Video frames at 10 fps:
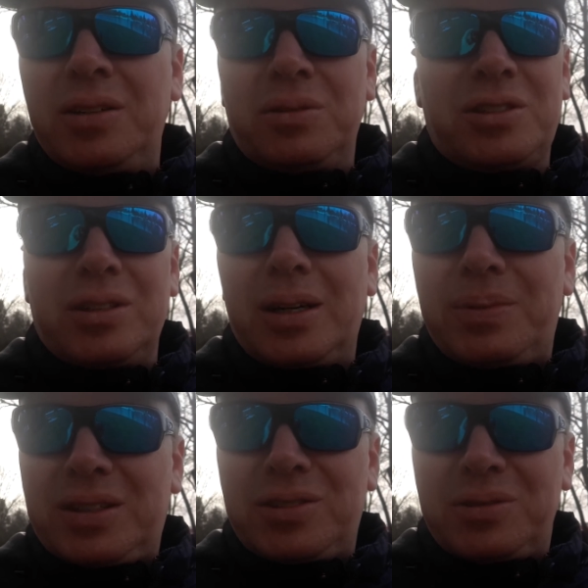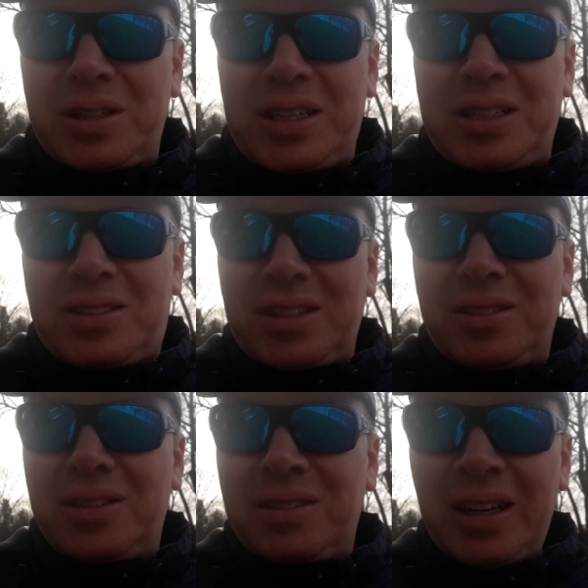don't stop because it rains at
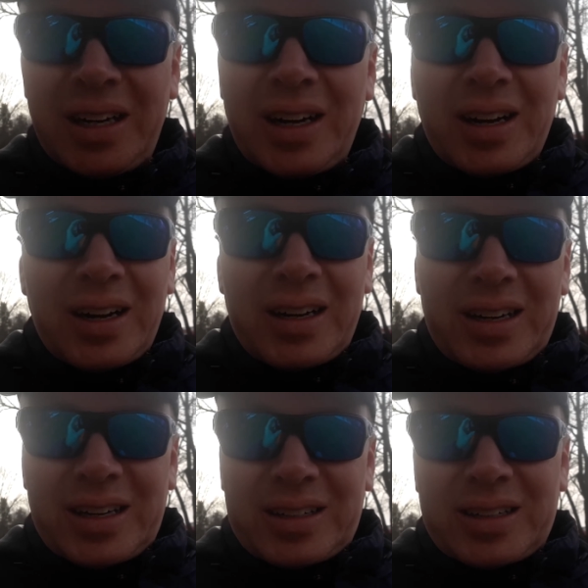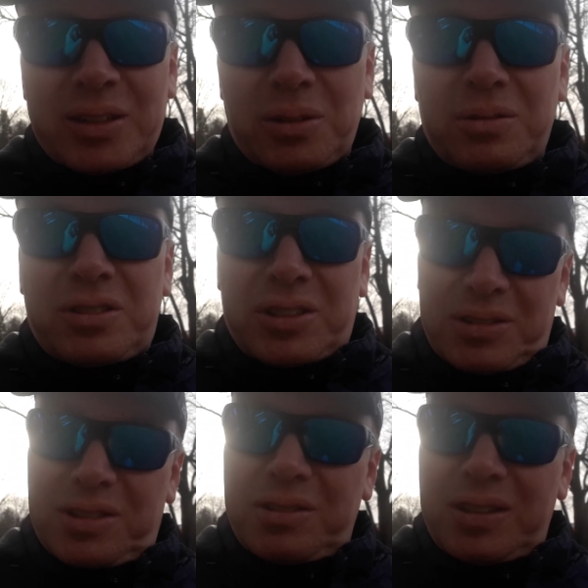all. And I go,
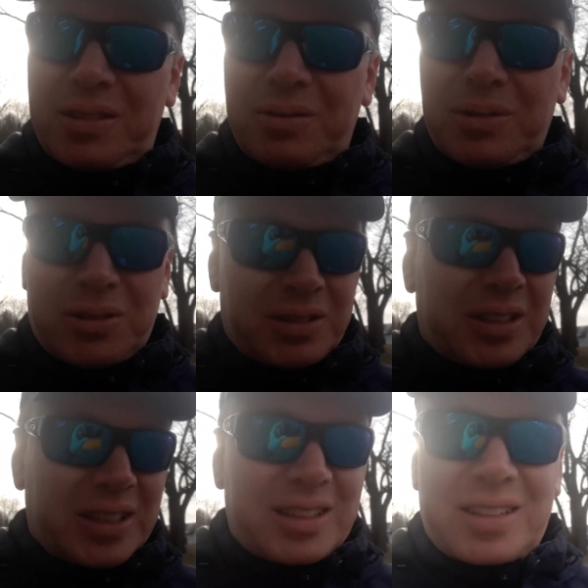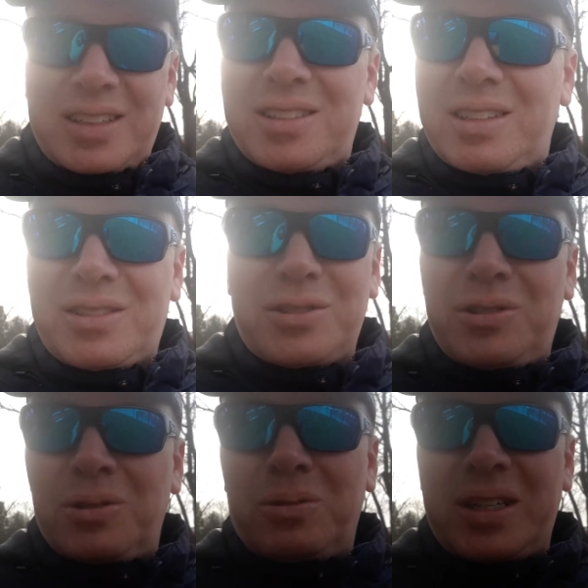seriously? We're going to cut this? Like, there's
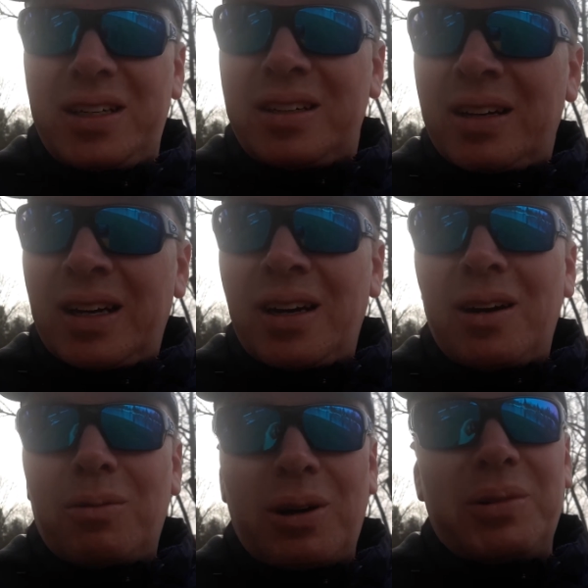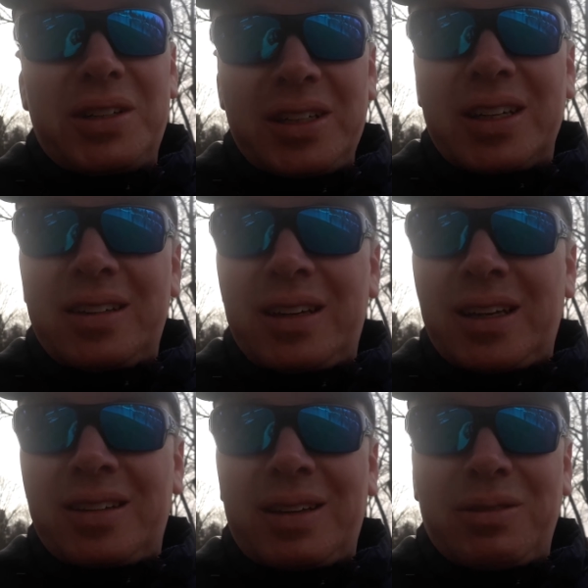no way. Well, we did,
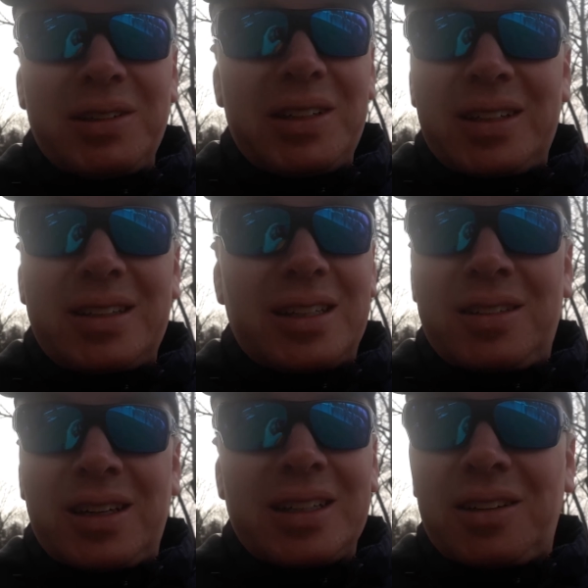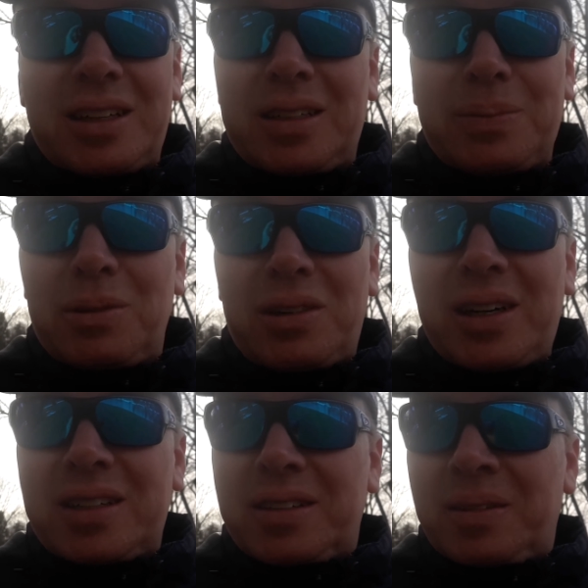and it did not clog up the
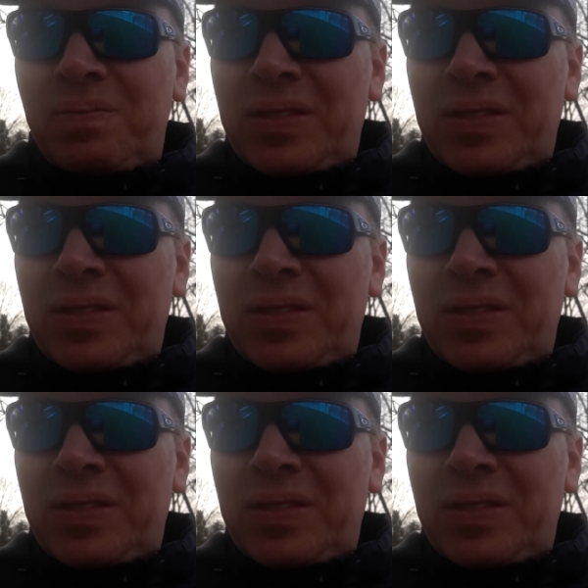walker.